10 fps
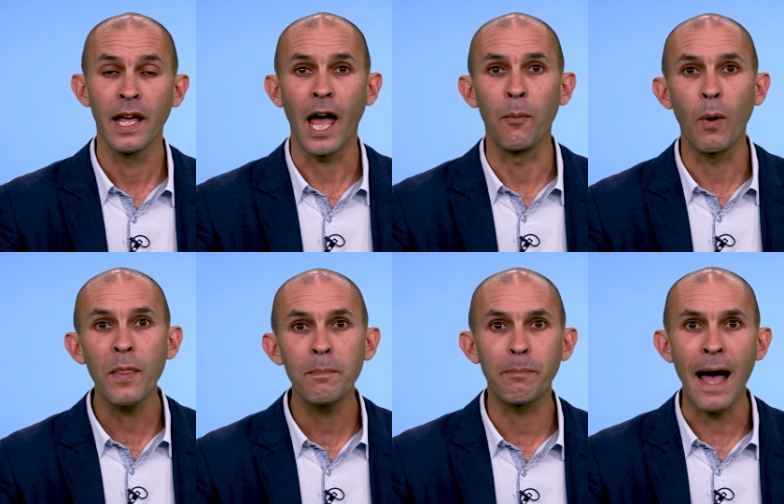And when
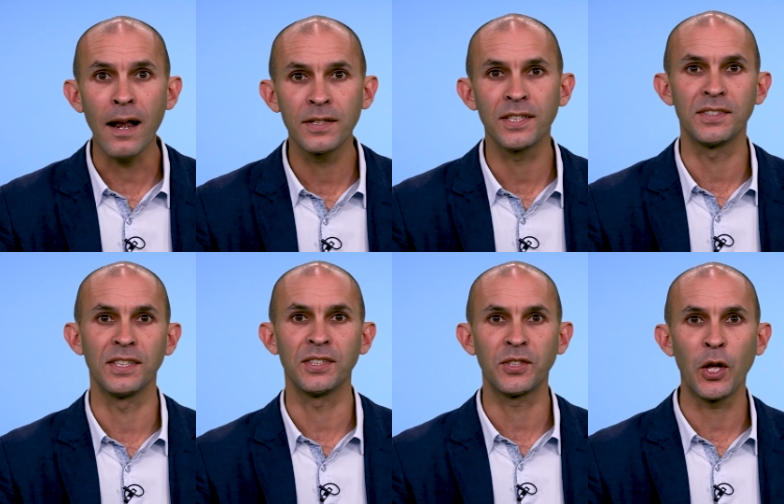the balance is
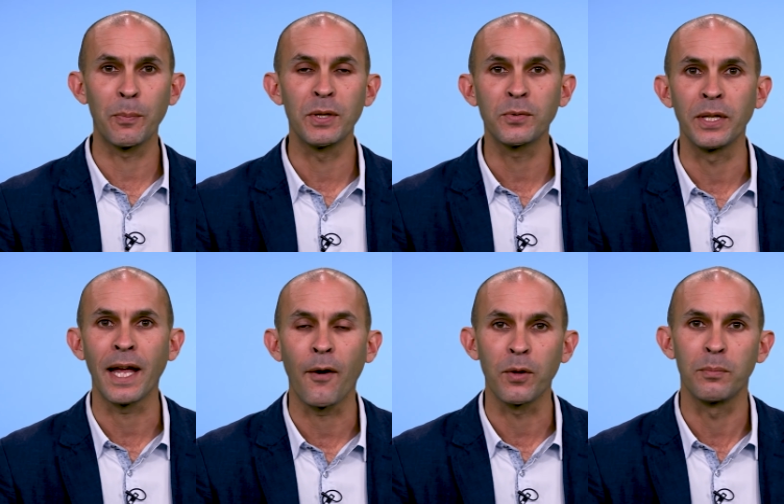disturbed between
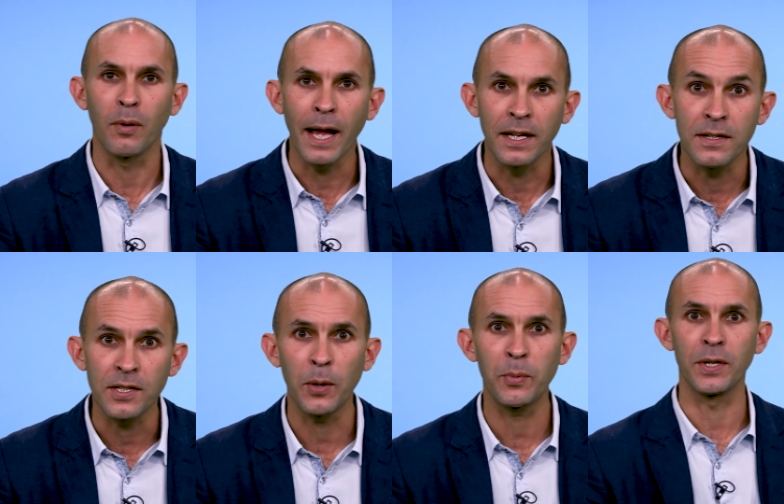how the brain
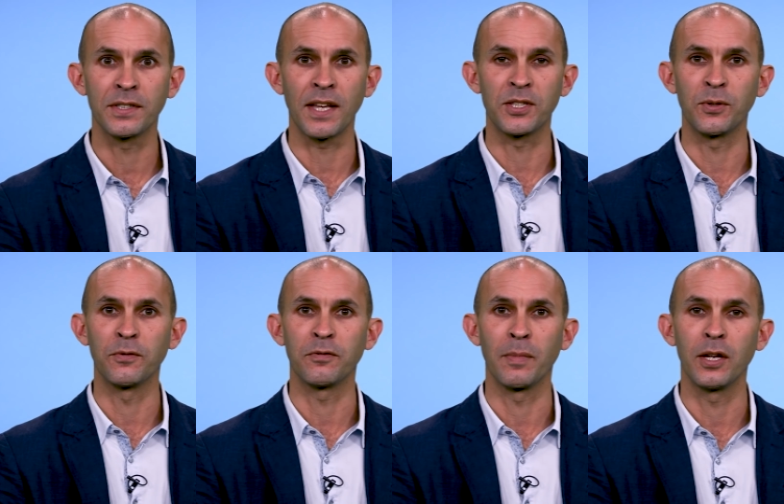interprets sensory
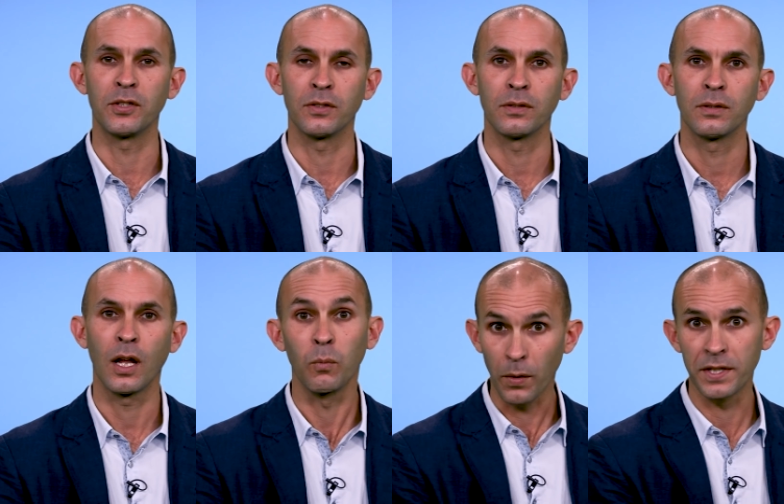information
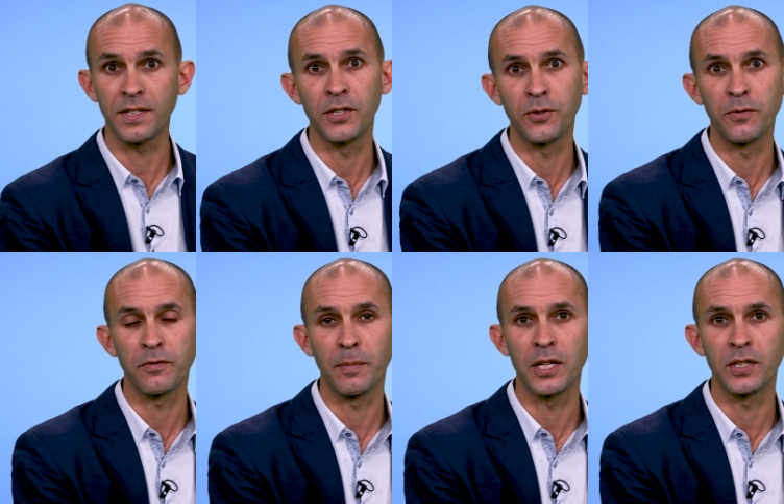and what the sensory
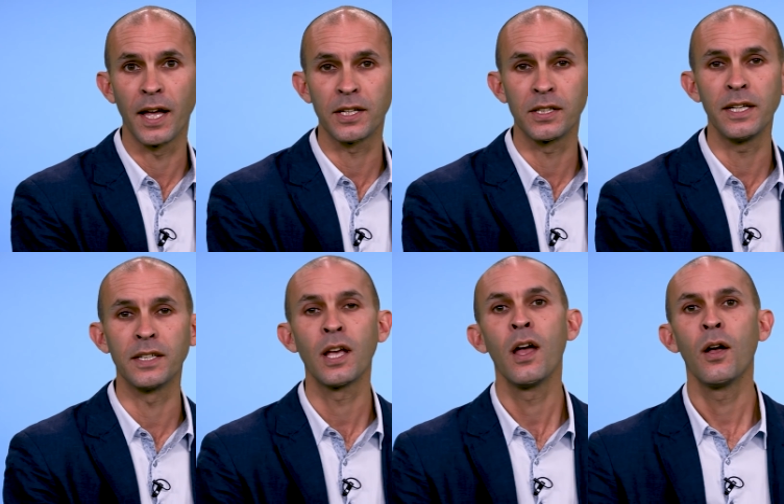information actually
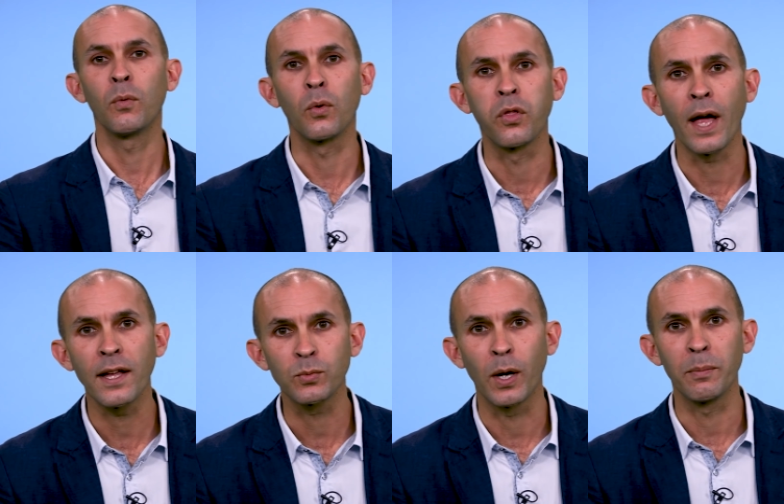is, well,
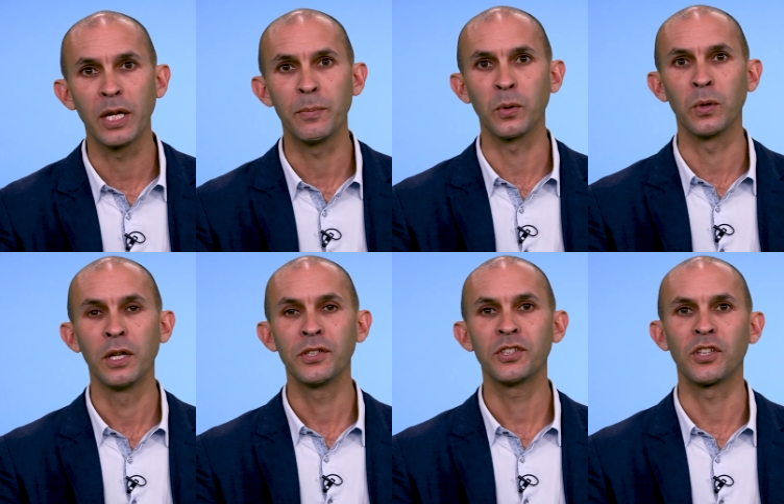that's when people
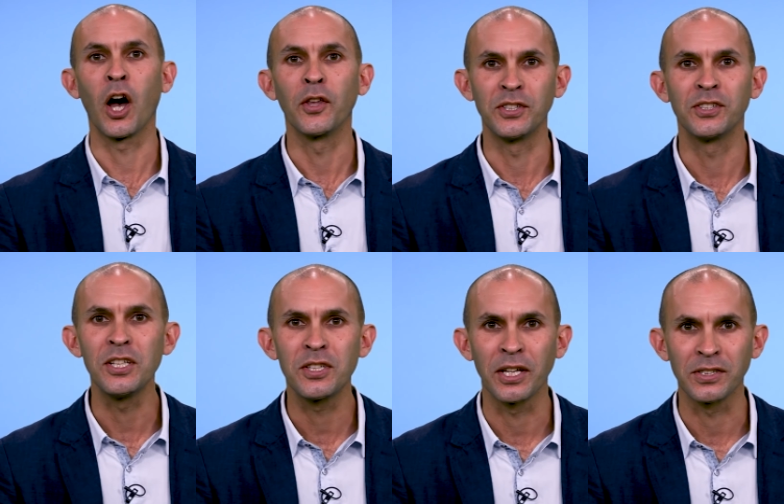start to
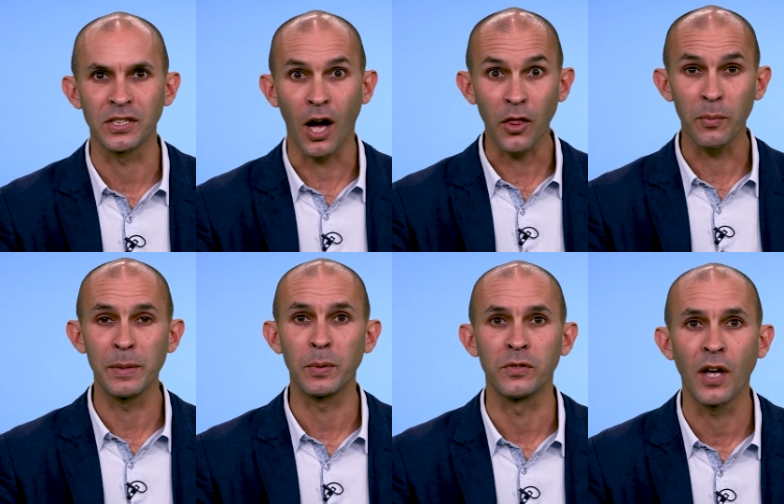see things that other
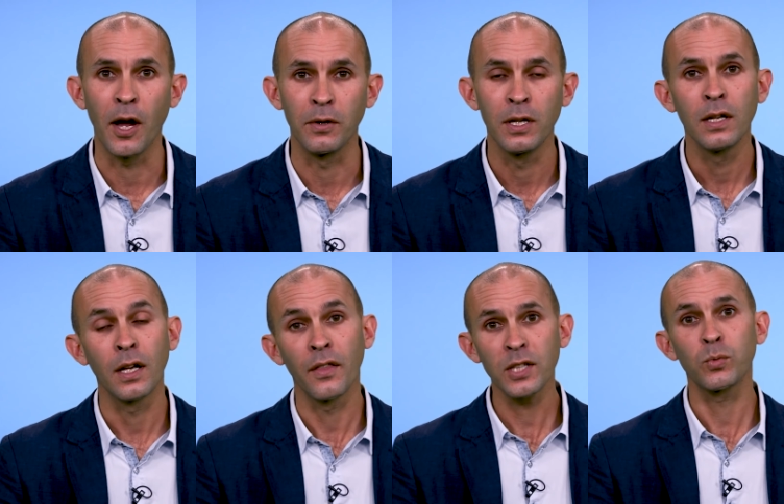people don't,
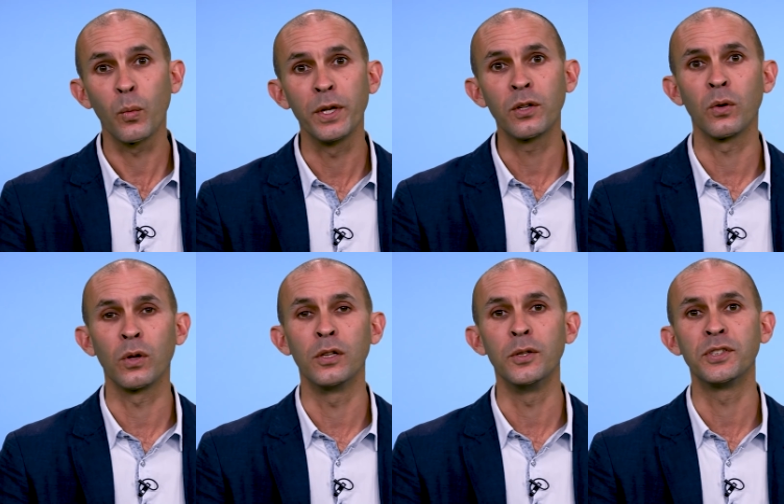and that's what we call
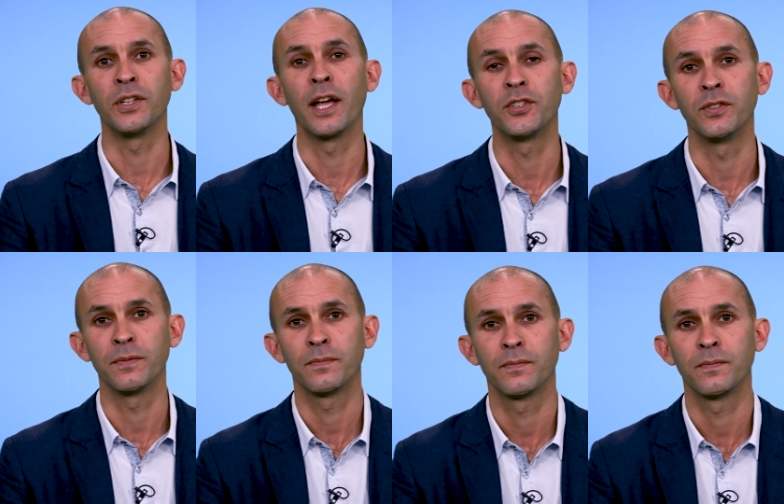hallucination.